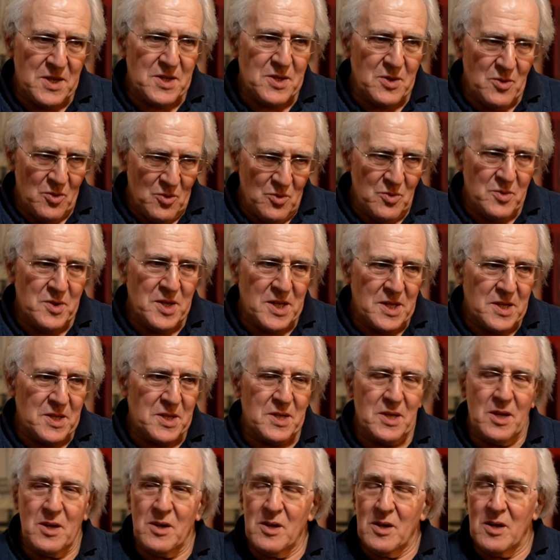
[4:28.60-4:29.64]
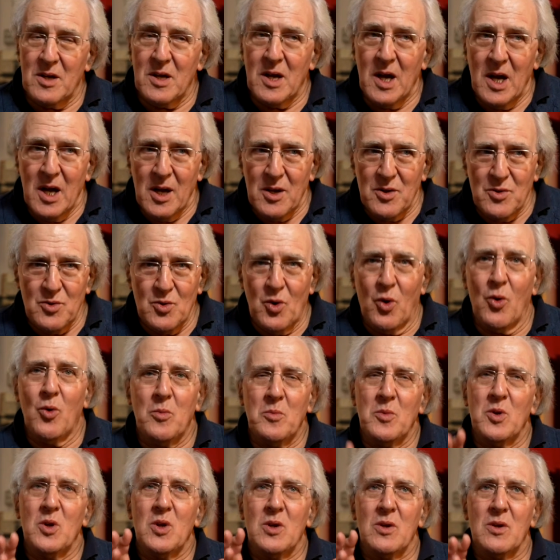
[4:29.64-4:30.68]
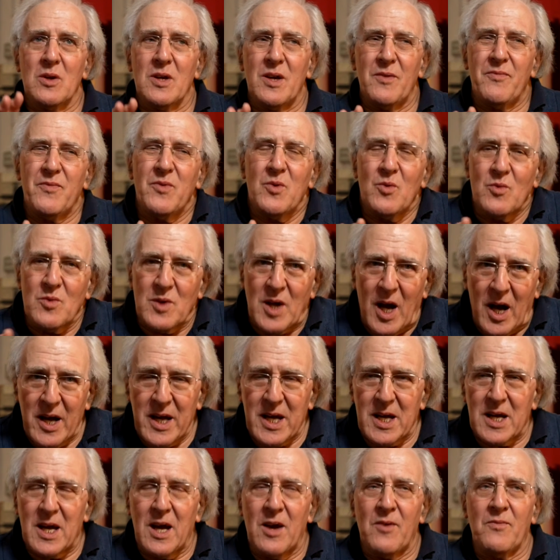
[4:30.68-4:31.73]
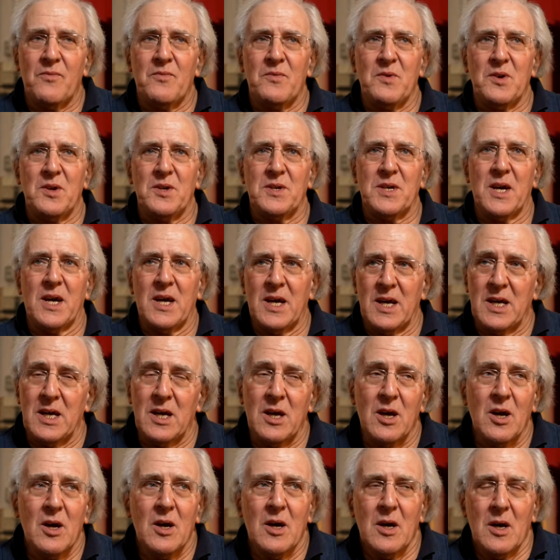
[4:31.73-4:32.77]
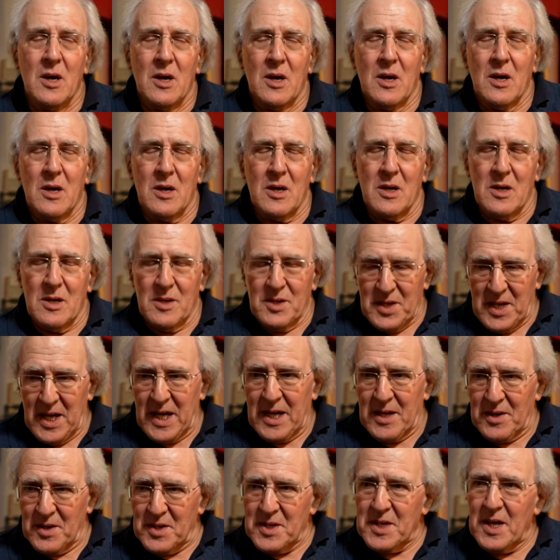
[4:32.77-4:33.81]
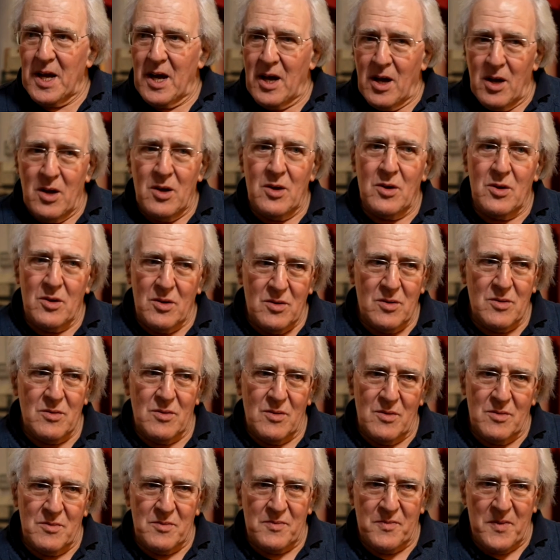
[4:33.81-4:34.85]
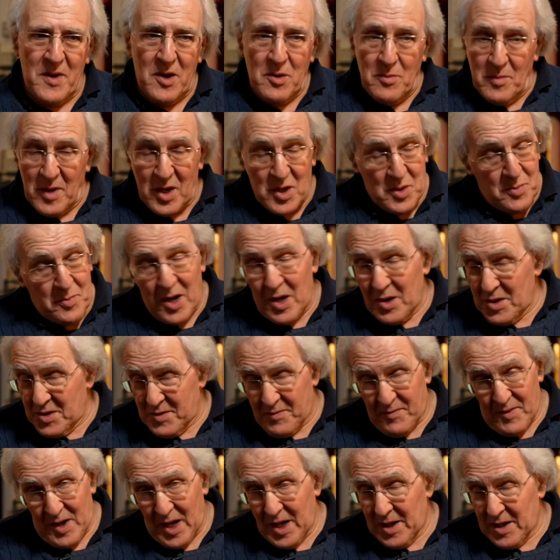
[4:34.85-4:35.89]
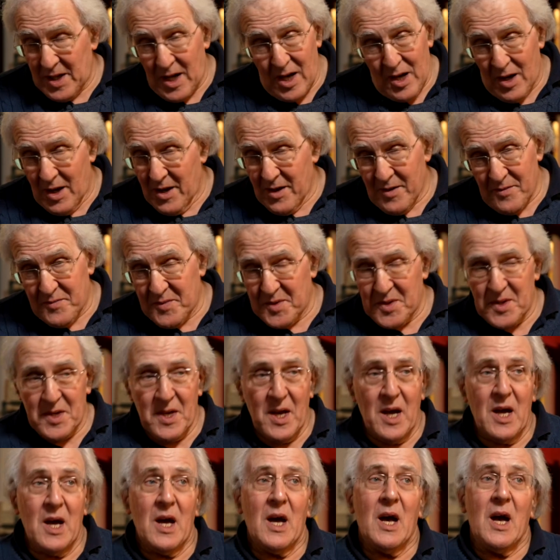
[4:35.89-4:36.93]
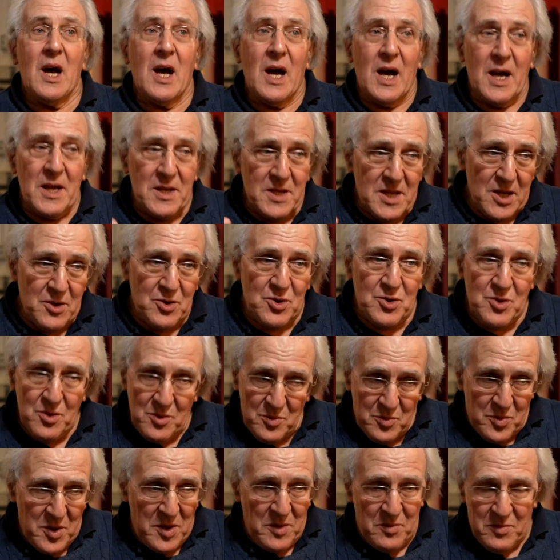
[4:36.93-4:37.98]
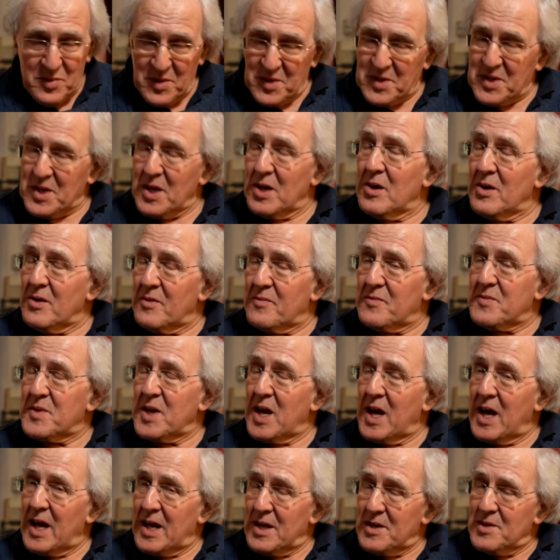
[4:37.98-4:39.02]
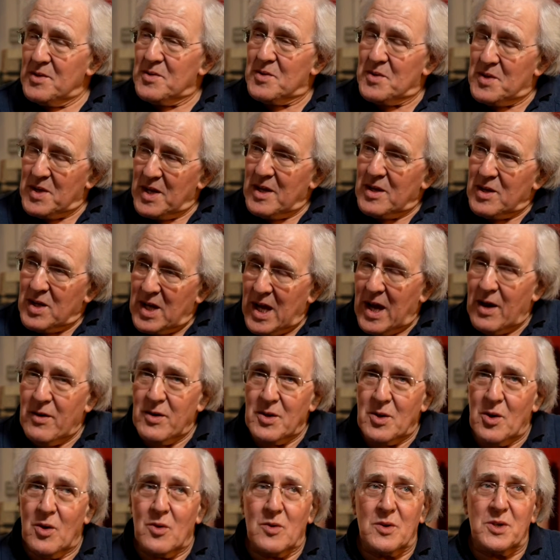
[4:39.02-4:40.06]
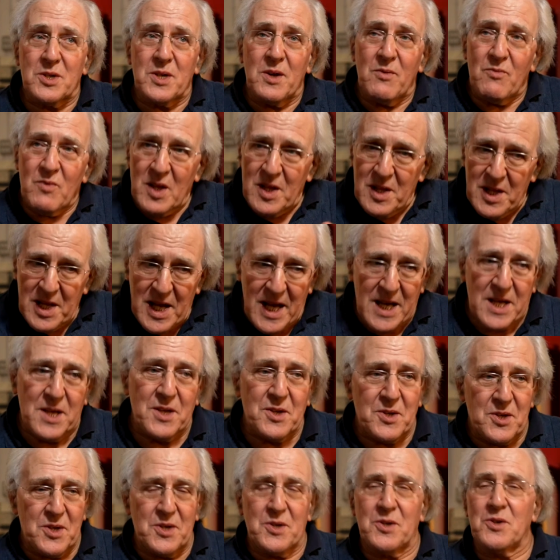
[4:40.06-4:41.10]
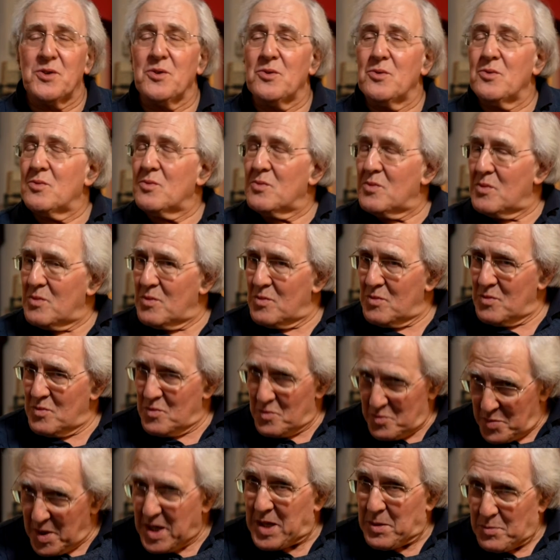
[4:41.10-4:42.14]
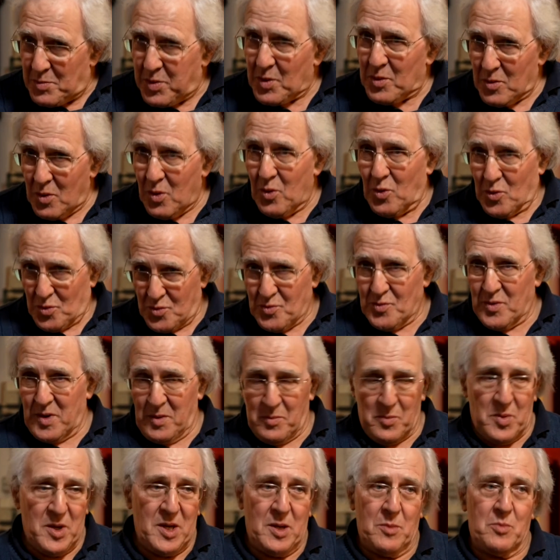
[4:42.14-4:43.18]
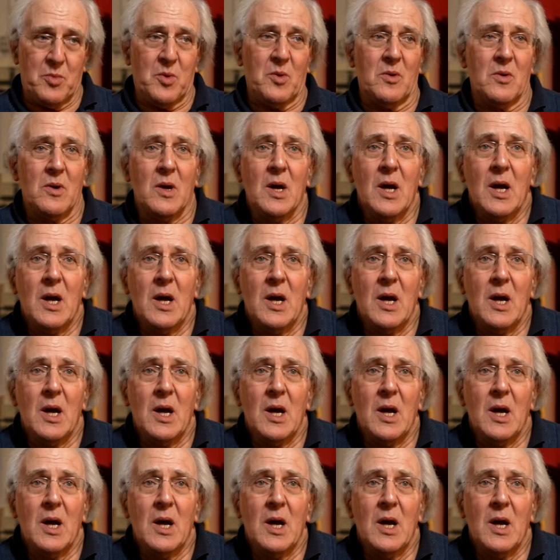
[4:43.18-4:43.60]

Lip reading: all these normal, if you like, everyday things are very much part of our lives, and they should be preserved and carried on, because it relates to people, ordinary people.